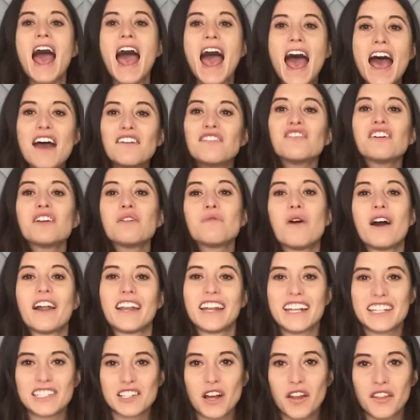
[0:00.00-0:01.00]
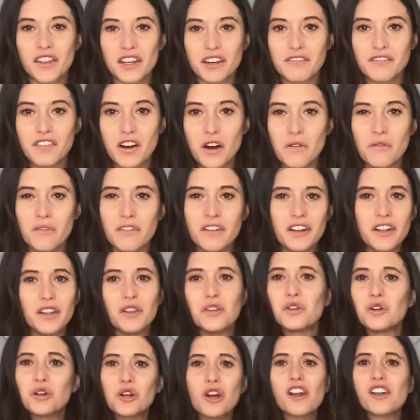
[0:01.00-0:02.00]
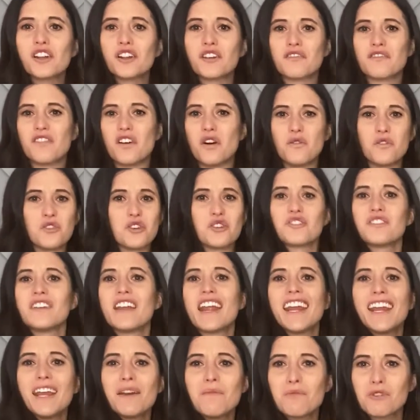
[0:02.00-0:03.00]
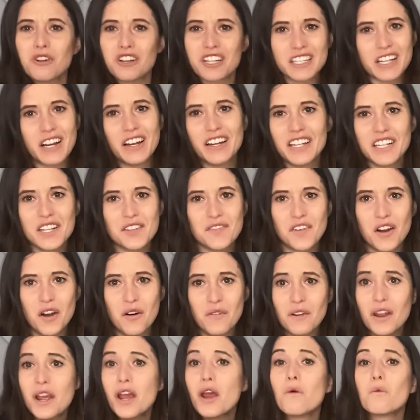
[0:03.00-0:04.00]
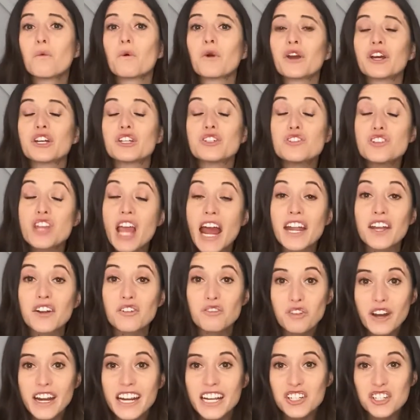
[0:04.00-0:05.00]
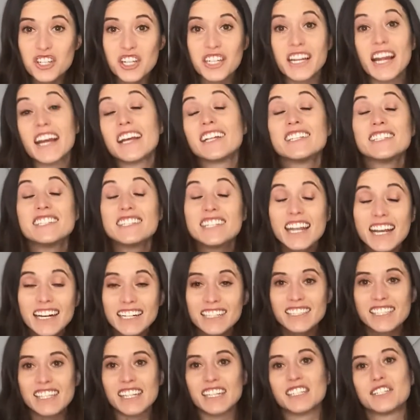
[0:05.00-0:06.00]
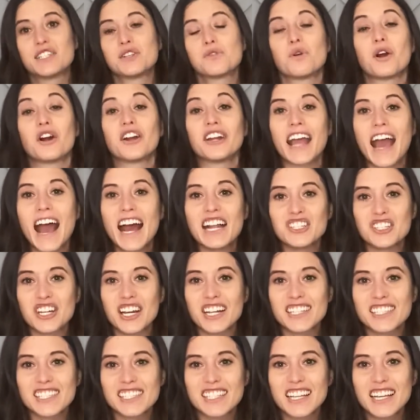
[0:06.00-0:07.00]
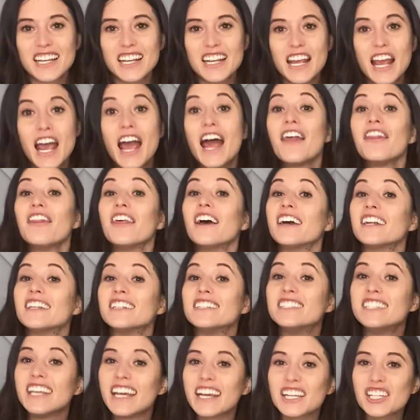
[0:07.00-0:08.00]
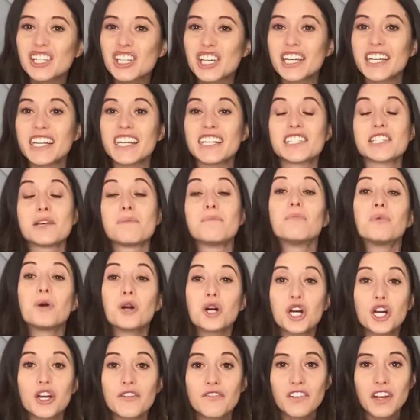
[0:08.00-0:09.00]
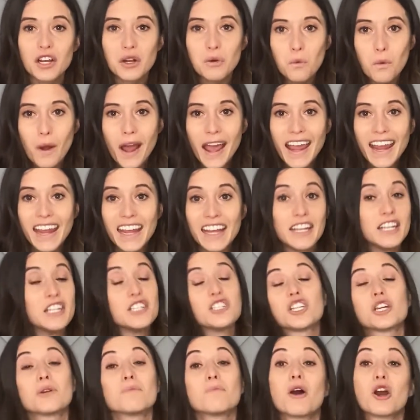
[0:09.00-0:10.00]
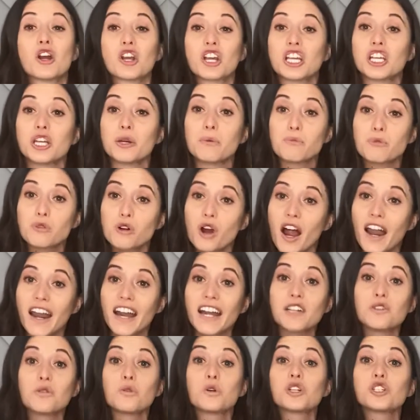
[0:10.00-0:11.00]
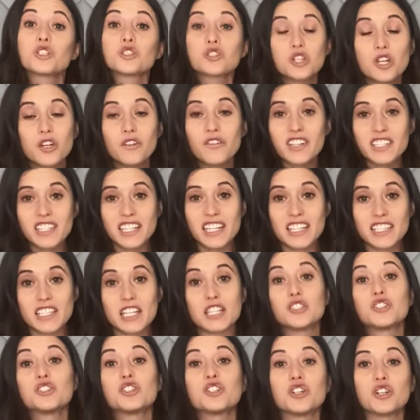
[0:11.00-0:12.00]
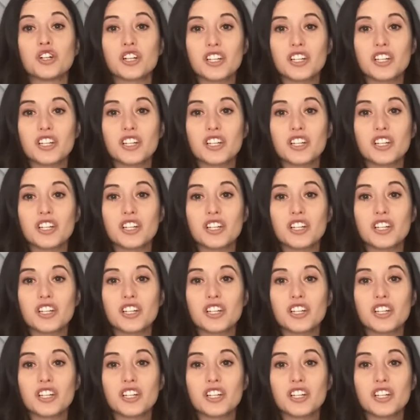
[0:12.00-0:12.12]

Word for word: everyone is on their phone. You're on your phone. Your neighbor is on his phone. We're a generation addicted to our gadgets. The addiction is the perfect way to market your product or services to your